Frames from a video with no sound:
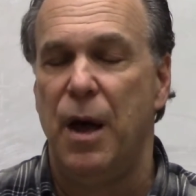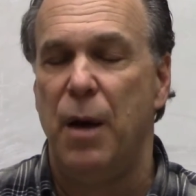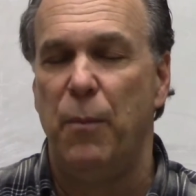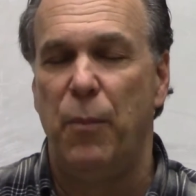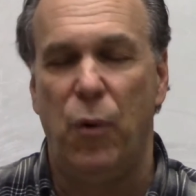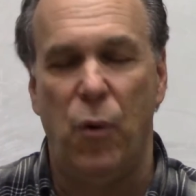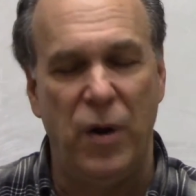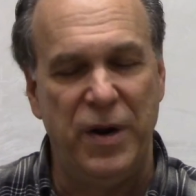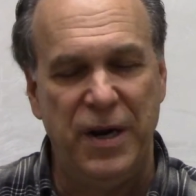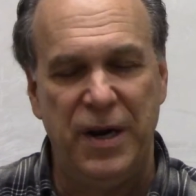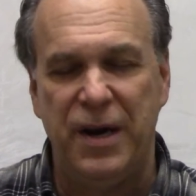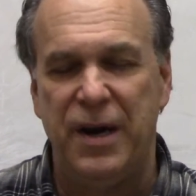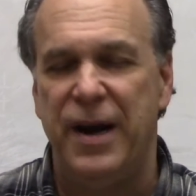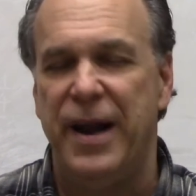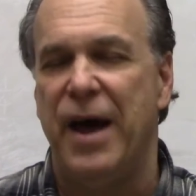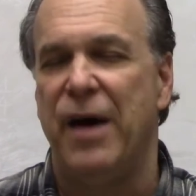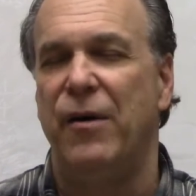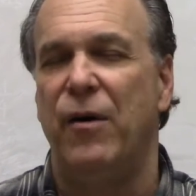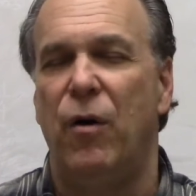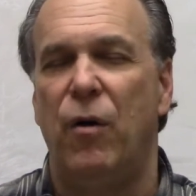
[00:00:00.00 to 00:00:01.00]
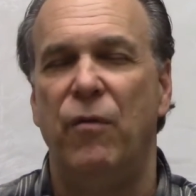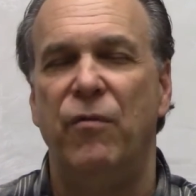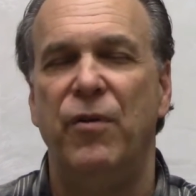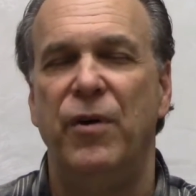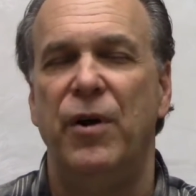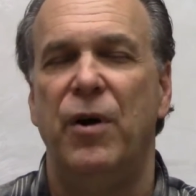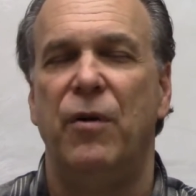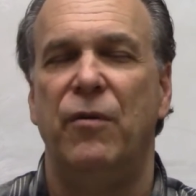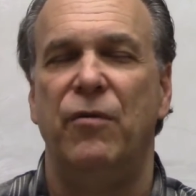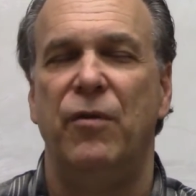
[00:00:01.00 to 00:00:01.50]
pointed it out over
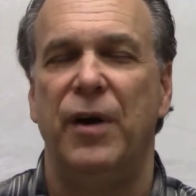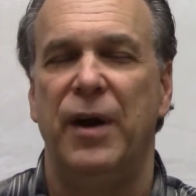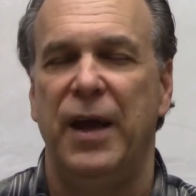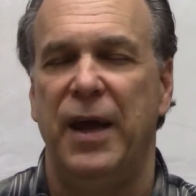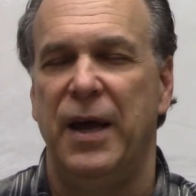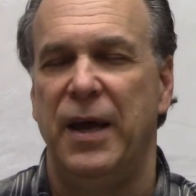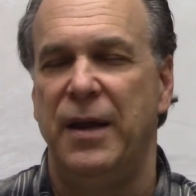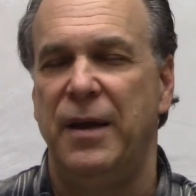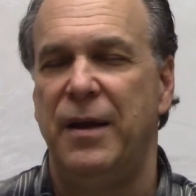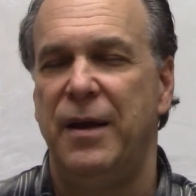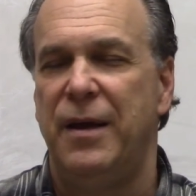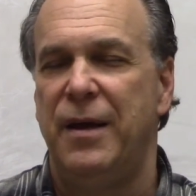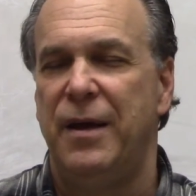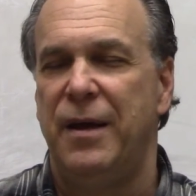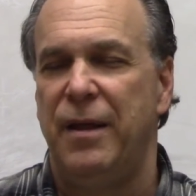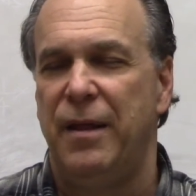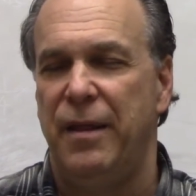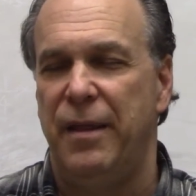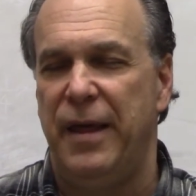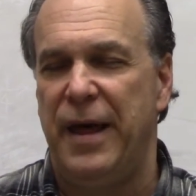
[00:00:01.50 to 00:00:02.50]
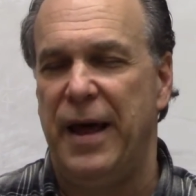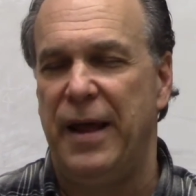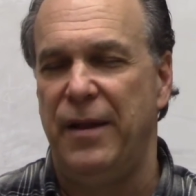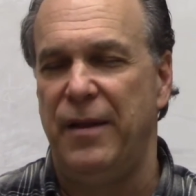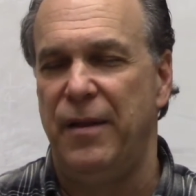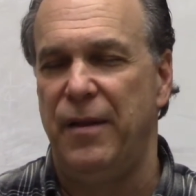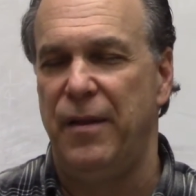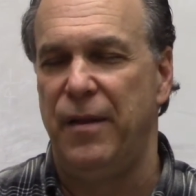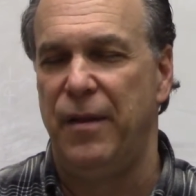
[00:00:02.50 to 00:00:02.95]
and over again that...